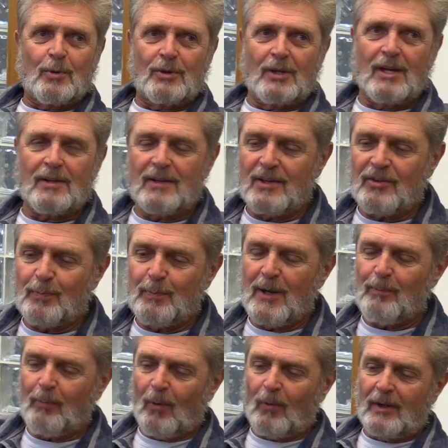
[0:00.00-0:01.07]
these
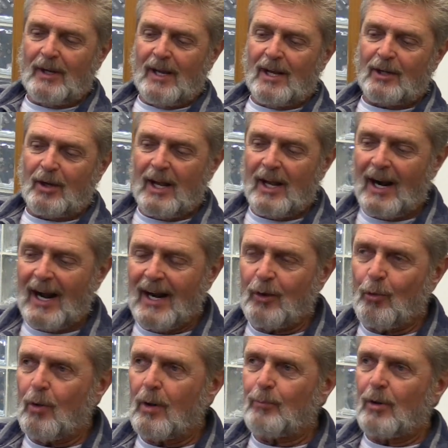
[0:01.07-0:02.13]
people at high
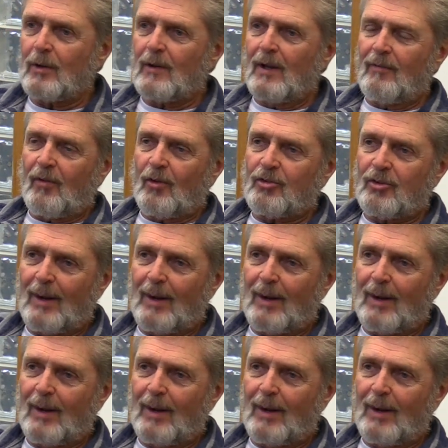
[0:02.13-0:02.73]
corporate levels.